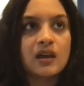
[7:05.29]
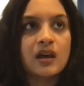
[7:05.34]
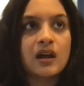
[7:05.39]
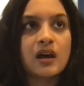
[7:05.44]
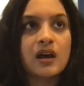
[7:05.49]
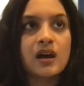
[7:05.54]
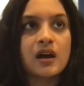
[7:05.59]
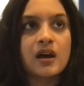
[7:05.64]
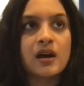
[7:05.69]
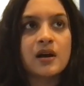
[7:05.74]

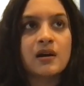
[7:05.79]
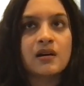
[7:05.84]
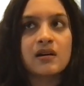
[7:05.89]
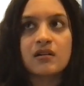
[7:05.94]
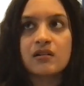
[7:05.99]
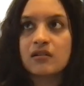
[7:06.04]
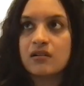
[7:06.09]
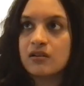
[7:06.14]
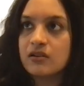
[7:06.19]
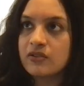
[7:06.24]

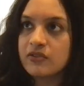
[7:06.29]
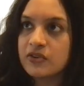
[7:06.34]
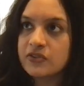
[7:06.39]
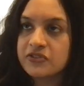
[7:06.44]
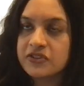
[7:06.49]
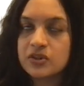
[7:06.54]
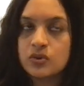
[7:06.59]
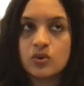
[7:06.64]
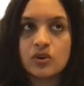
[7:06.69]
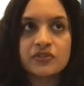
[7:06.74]
For
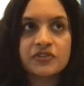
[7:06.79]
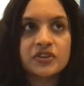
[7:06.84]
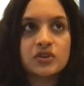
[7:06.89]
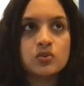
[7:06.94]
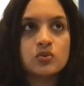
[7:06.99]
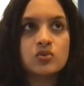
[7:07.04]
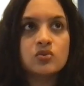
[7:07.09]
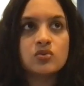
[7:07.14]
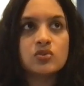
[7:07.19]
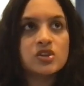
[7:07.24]
few of
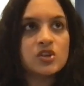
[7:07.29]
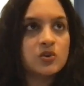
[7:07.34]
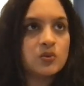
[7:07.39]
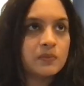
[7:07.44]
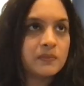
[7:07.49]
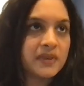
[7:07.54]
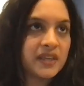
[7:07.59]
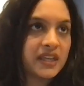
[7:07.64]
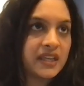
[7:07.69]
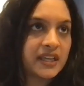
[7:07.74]
you, you
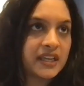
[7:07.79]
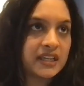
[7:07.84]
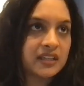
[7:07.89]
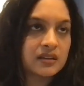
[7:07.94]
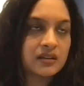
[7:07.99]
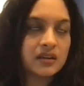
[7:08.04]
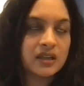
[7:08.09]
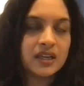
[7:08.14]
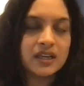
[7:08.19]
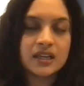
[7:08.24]
may
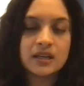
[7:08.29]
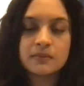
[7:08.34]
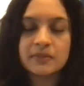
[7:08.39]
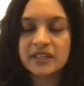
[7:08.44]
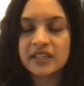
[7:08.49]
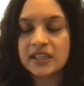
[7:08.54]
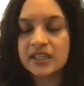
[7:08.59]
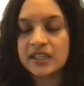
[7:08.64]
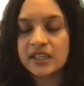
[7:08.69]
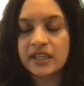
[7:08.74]
get a little
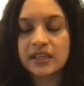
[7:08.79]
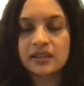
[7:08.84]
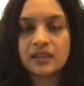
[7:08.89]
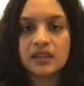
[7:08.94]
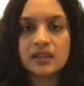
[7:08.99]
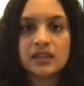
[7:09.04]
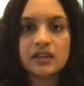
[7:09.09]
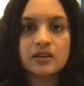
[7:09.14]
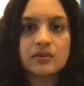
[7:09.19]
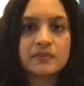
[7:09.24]
bit
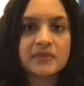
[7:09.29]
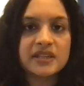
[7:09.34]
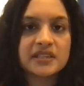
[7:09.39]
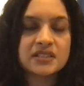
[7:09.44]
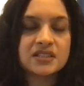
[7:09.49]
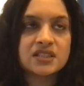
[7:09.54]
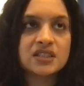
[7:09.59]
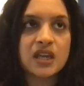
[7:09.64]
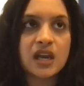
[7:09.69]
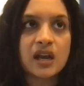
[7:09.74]
addicted, or may
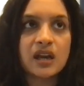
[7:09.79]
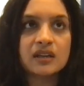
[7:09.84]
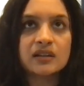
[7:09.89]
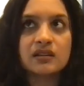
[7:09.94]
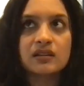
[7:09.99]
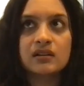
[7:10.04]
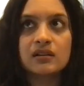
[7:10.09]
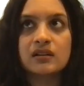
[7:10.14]
start